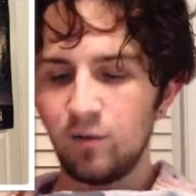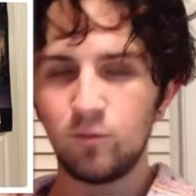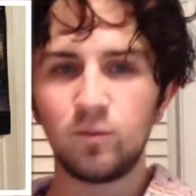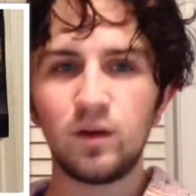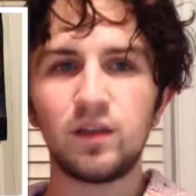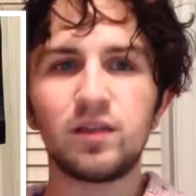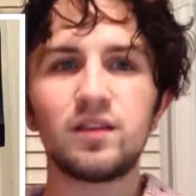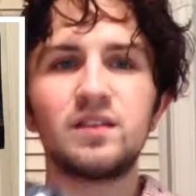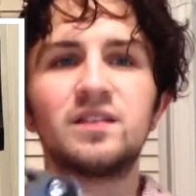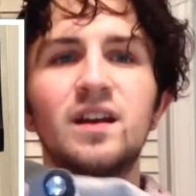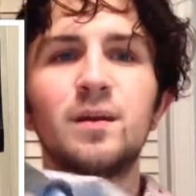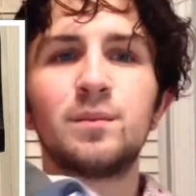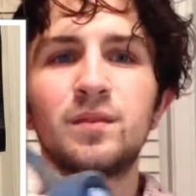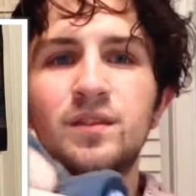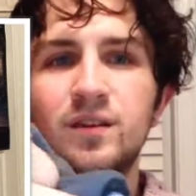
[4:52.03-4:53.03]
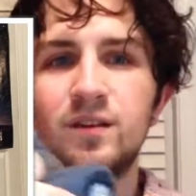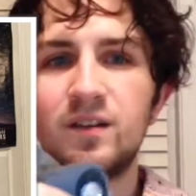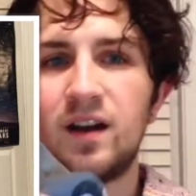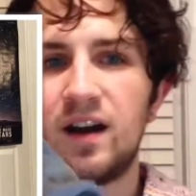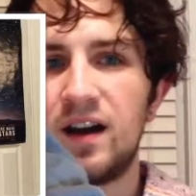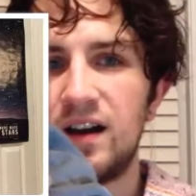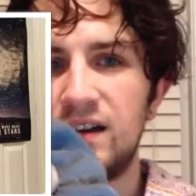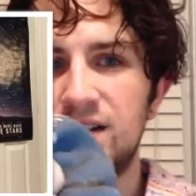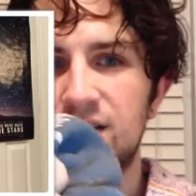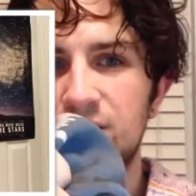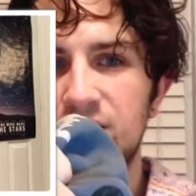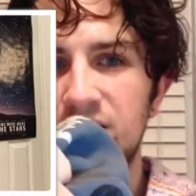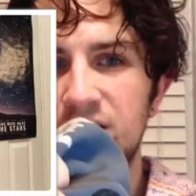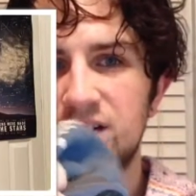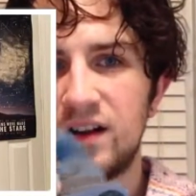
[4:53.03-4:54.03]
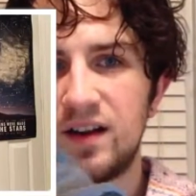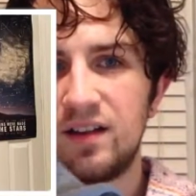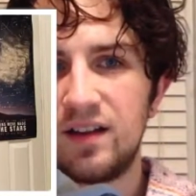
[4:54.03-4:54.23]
with gemstone eyes. I'm gonna try to